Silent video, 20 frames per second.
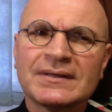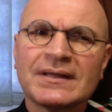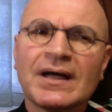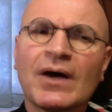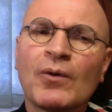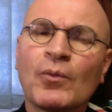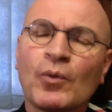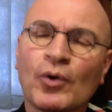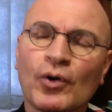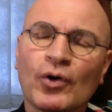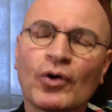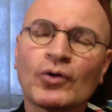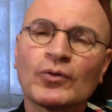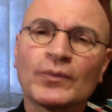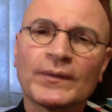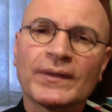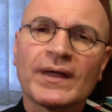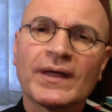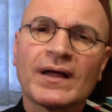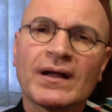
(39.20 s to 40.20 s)
a world
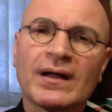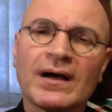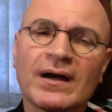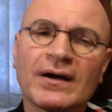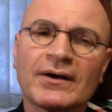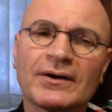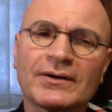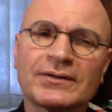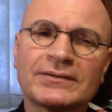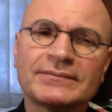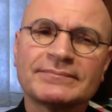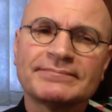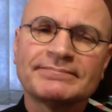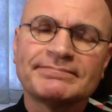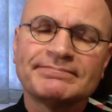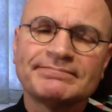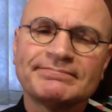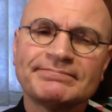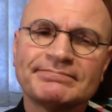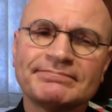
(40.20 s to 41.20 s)
without hunger.
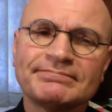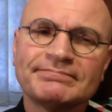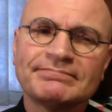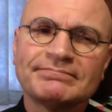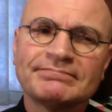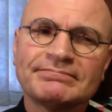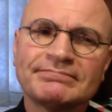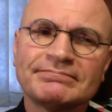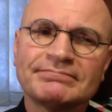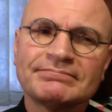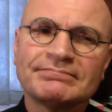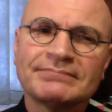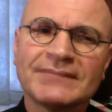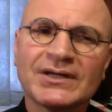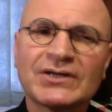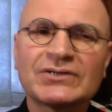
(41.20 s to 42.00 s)
They